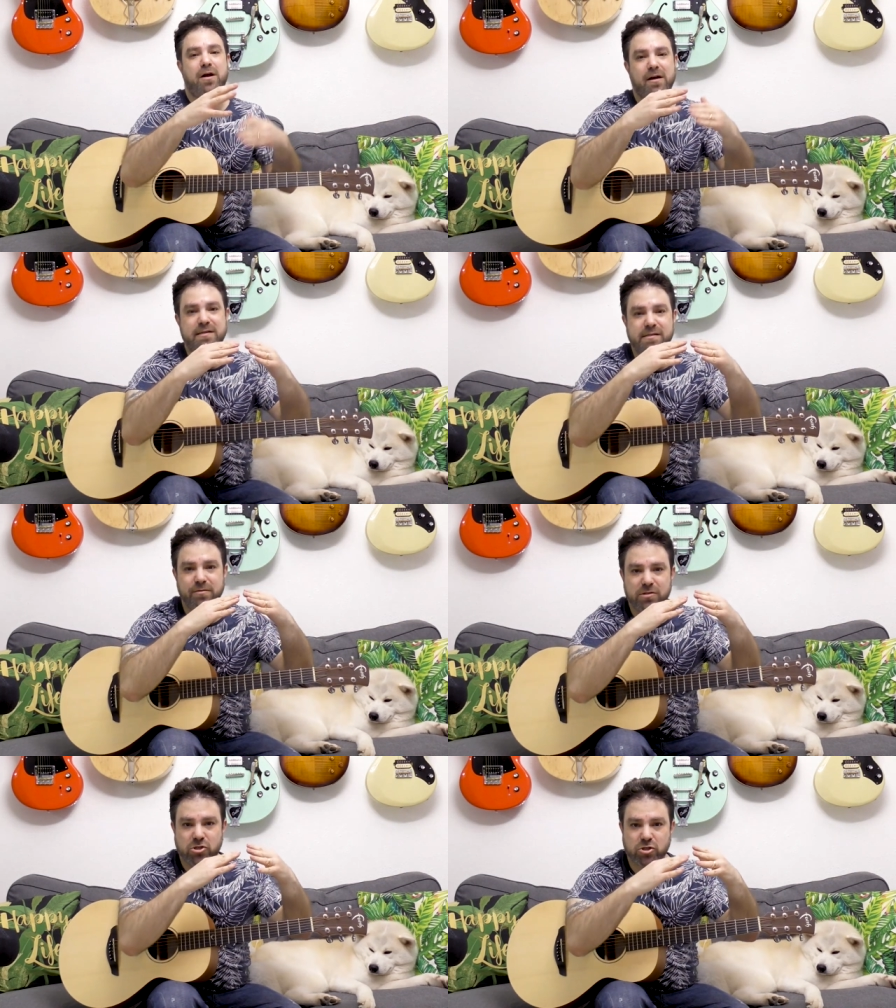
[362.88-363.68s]
long as
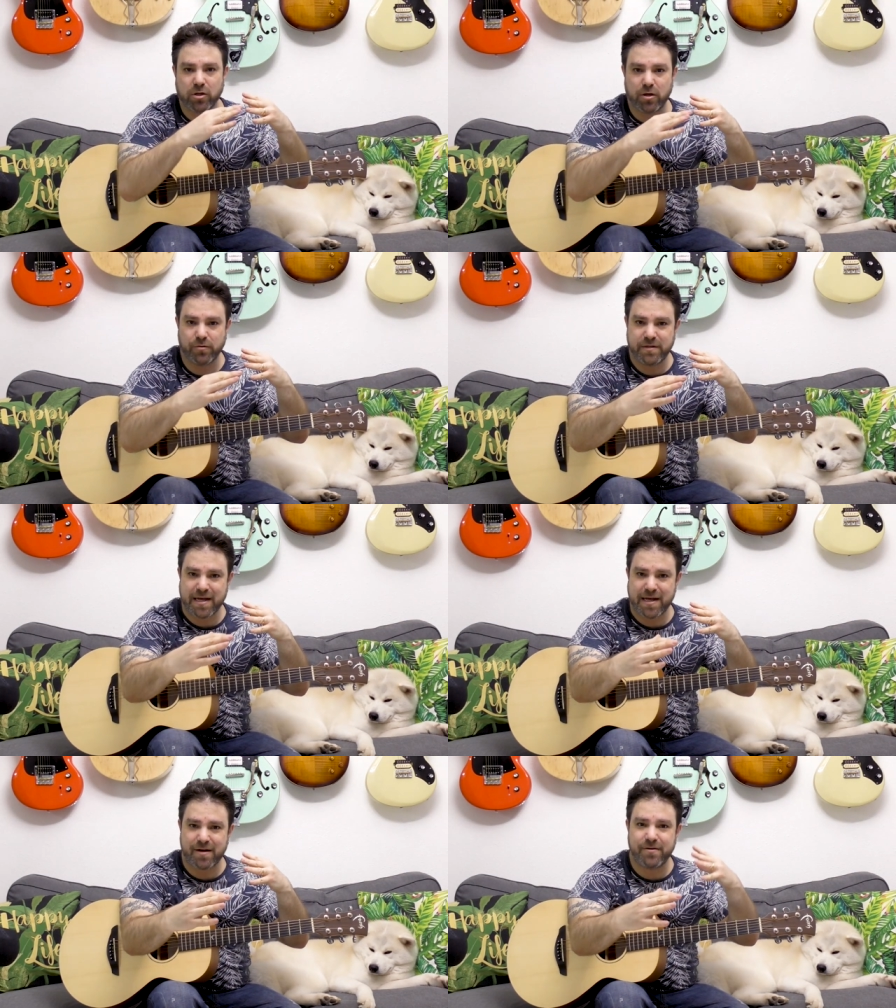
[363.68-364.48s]
you slow
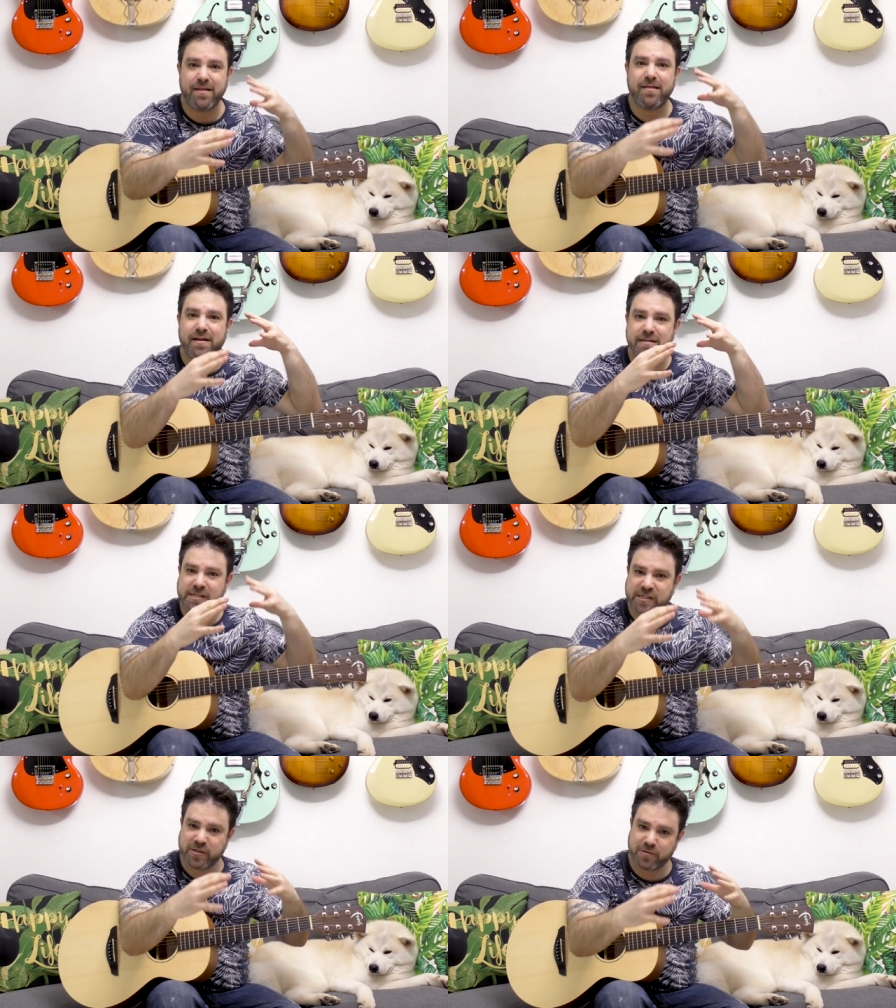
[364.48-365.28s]
down and then
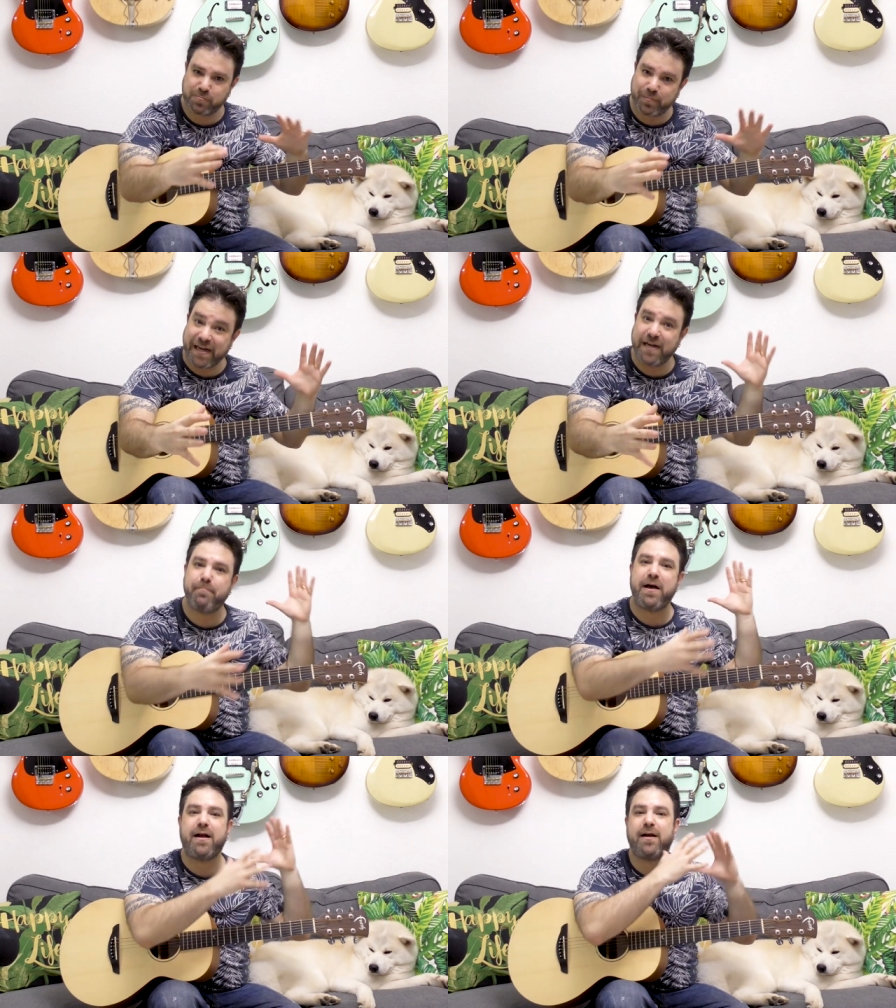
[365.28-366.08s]

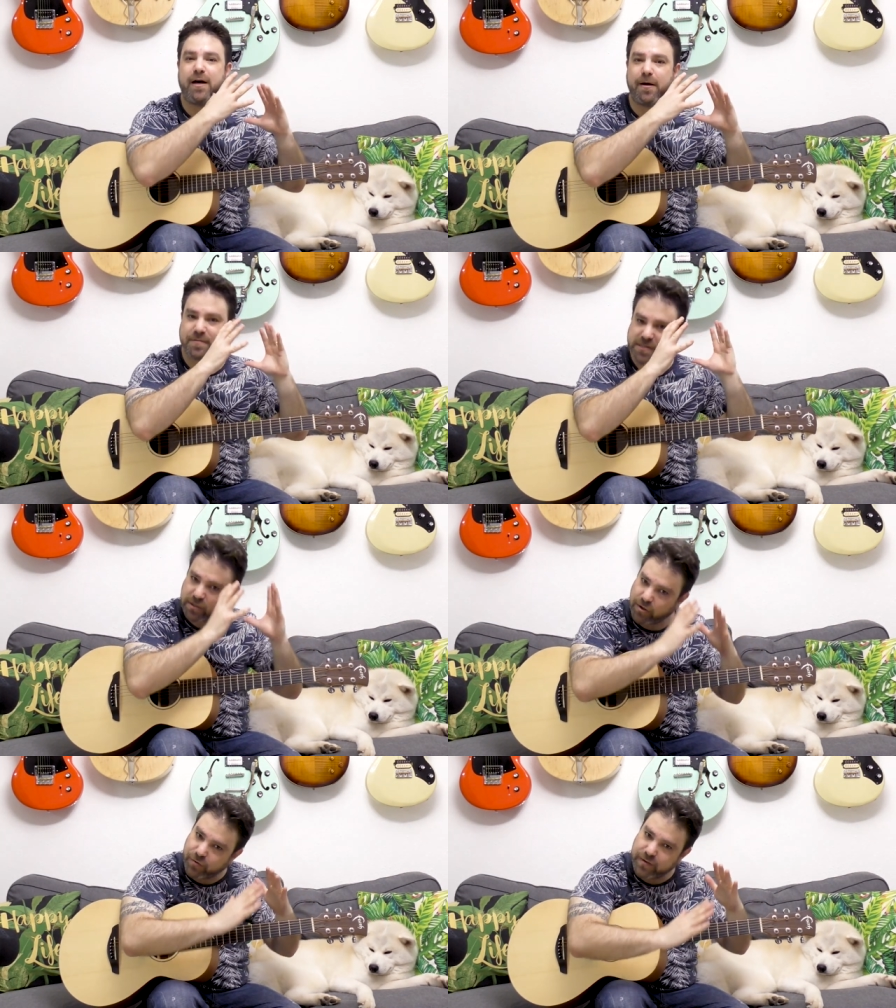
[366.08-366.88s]
speed back up,
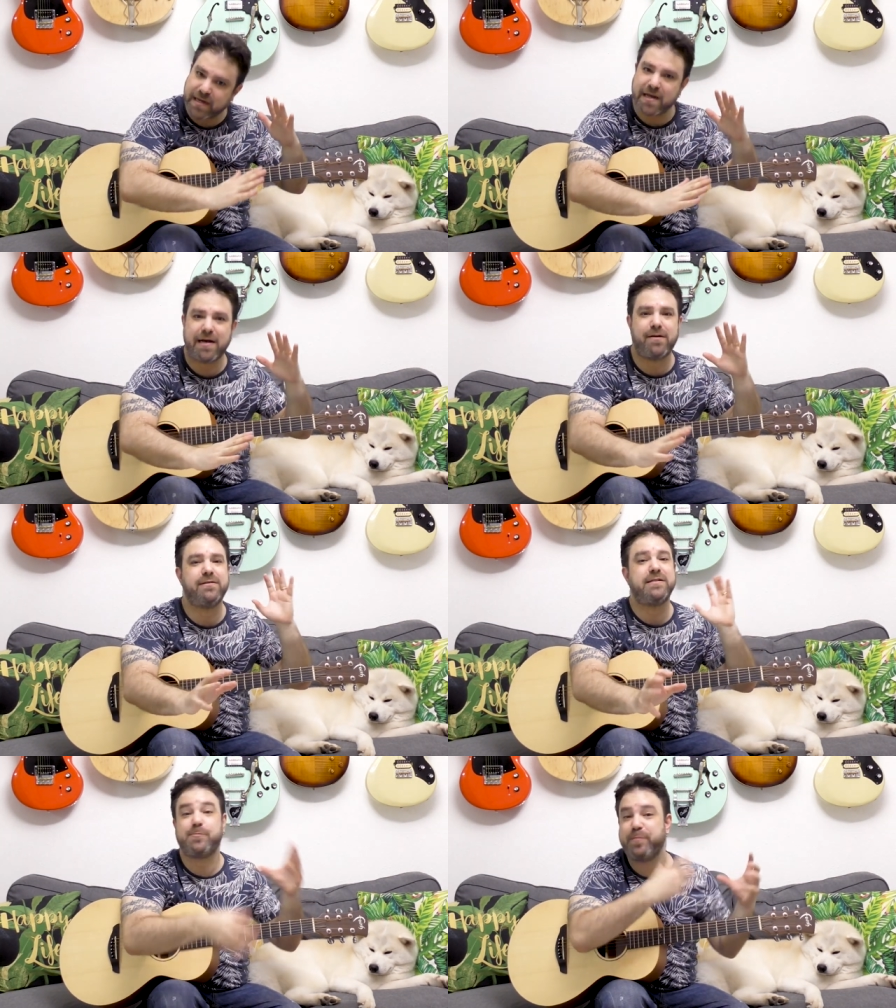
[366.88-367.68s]
slow
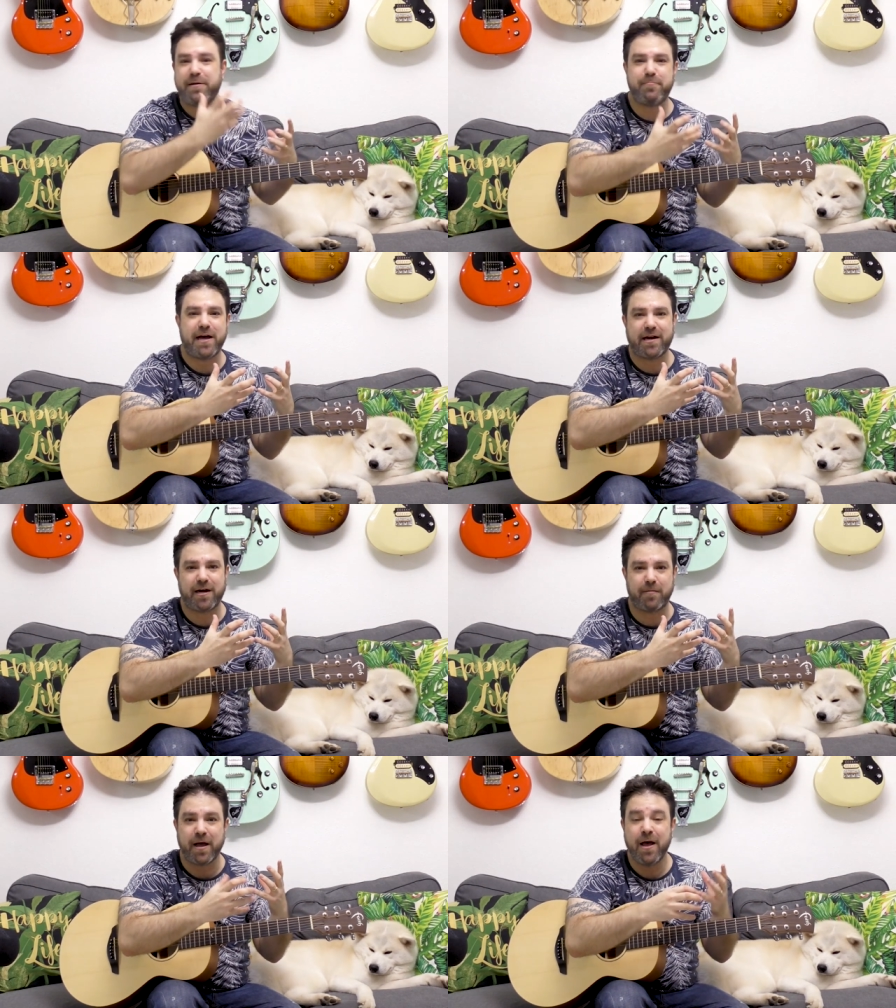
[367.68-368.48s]
down and speed back
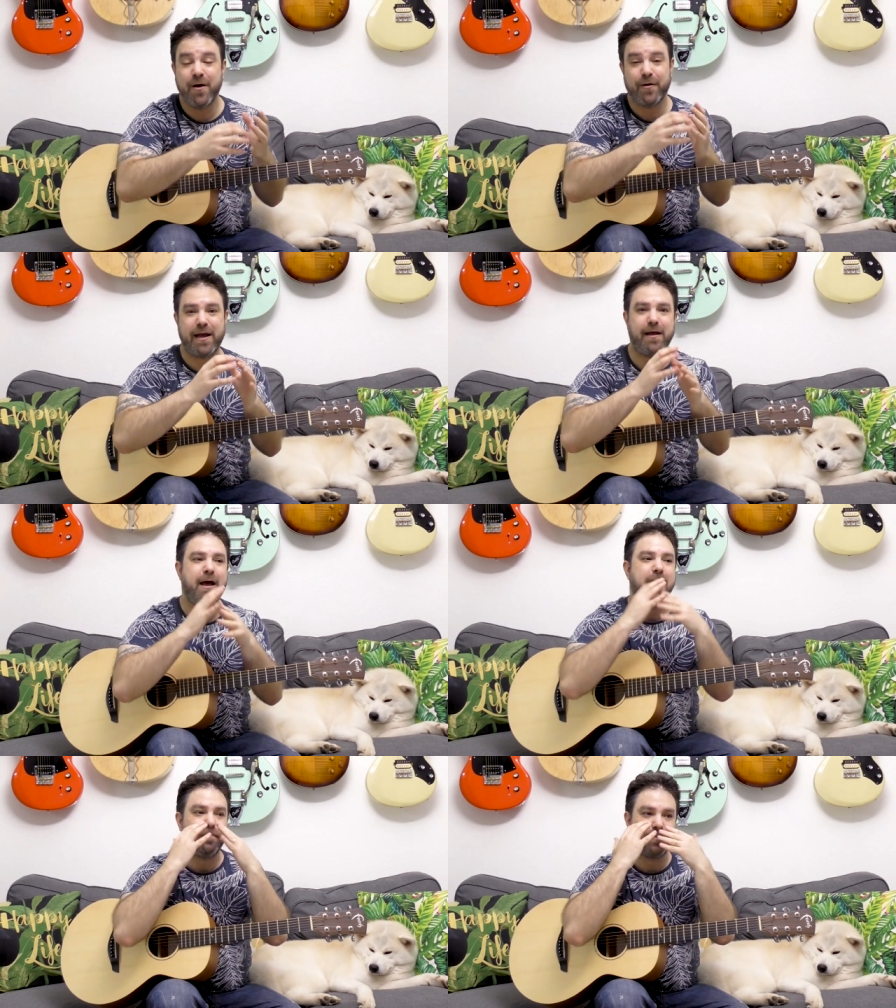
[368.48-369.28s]
up. Okay?
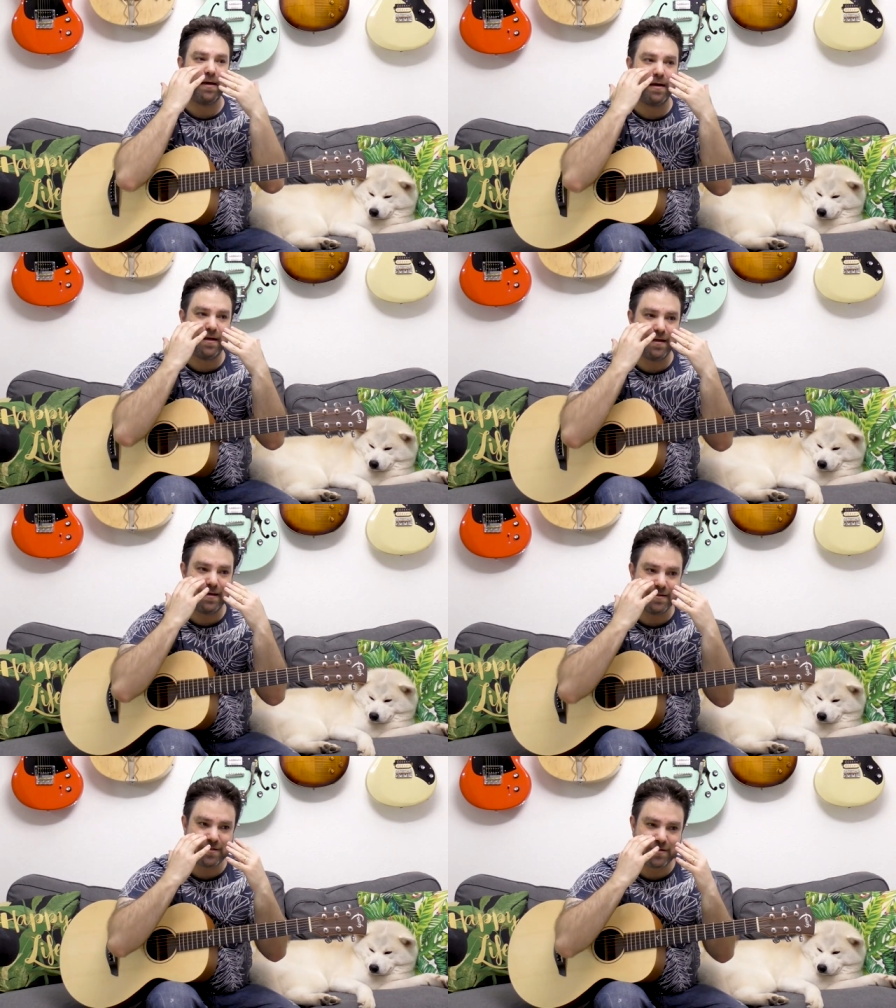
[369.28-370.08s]

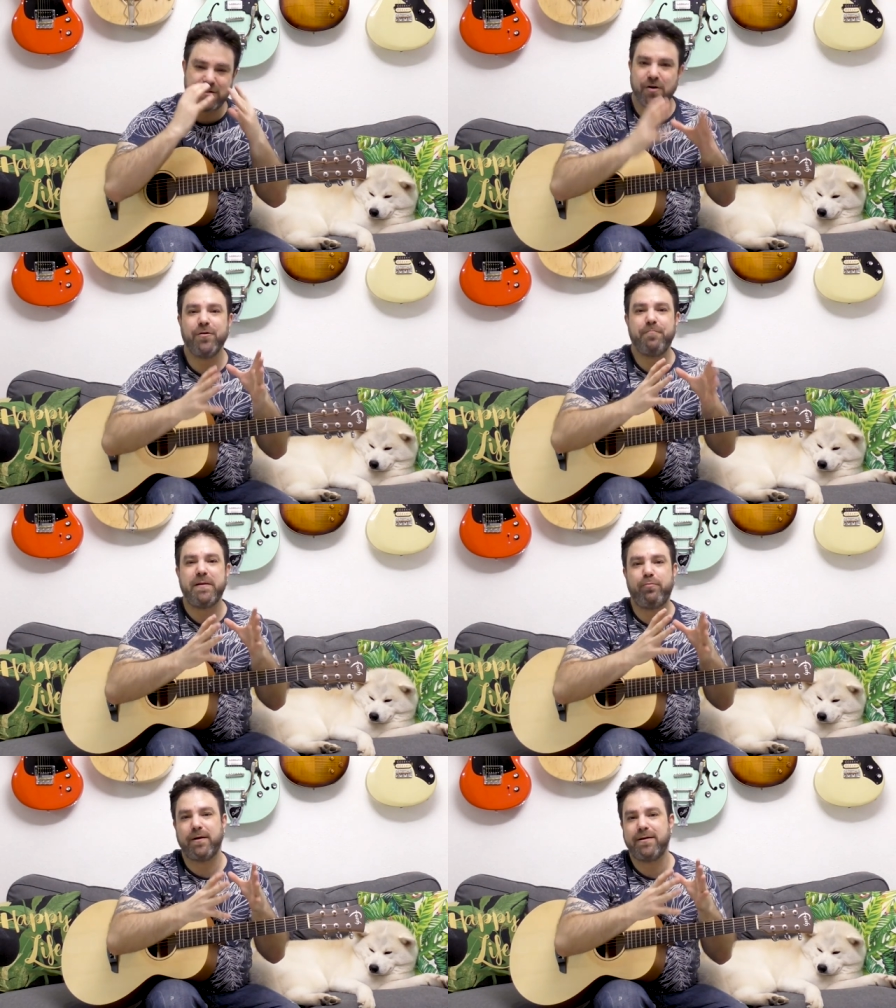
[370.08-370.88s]
Don't
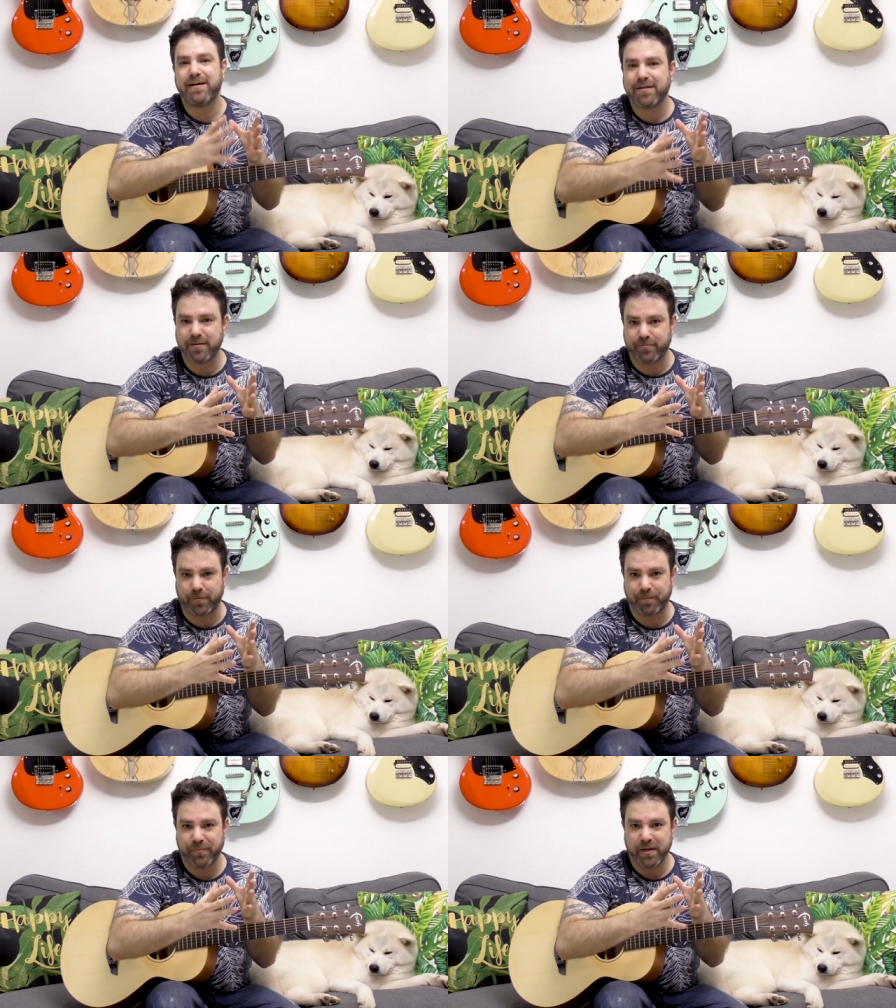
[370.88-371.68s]
be predictable.